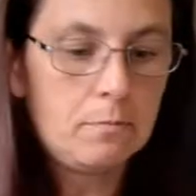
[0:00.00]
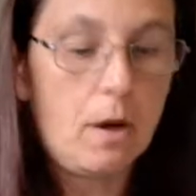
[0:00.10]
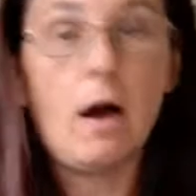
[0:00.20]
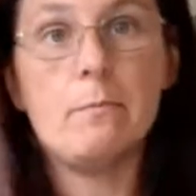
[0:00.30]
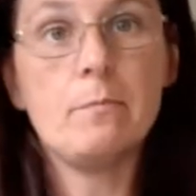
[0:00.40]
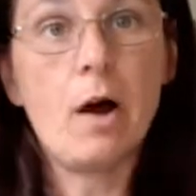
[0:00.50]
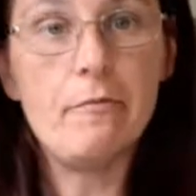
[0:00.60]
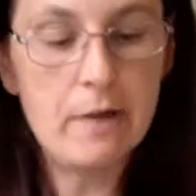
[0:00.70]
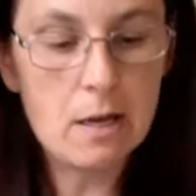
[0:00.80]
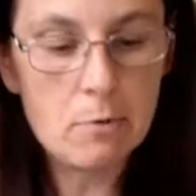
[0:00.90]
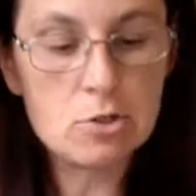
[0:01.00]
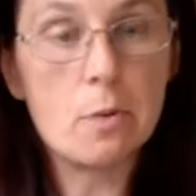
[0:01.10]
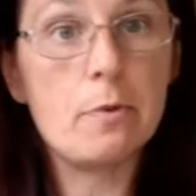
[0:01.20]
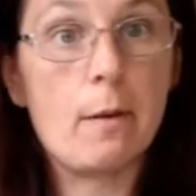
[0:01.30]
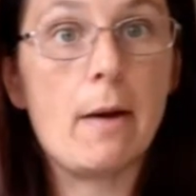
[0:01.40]
But I think I'm on
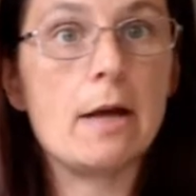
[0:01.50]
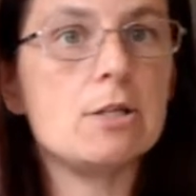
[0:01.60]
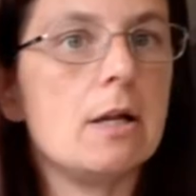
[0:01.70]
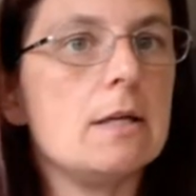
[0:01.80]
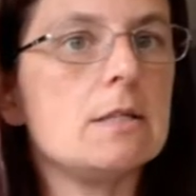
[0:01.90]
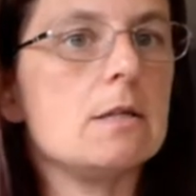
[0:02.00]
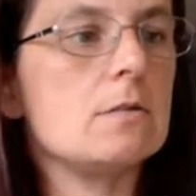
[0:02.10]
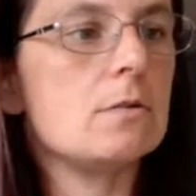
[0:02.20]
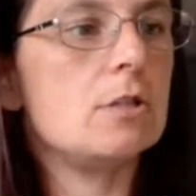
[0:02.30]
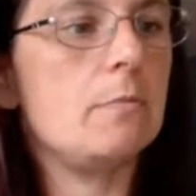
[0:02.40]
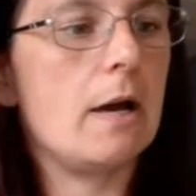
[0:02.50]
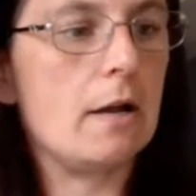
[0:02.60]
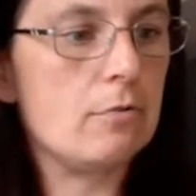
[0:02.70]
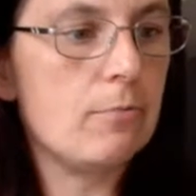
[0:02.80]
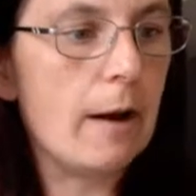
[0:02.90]
top of them actually, so it's not too
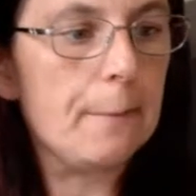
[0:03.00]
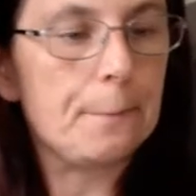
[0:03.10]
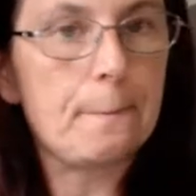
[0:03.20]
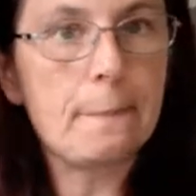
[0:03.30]
bad. Right,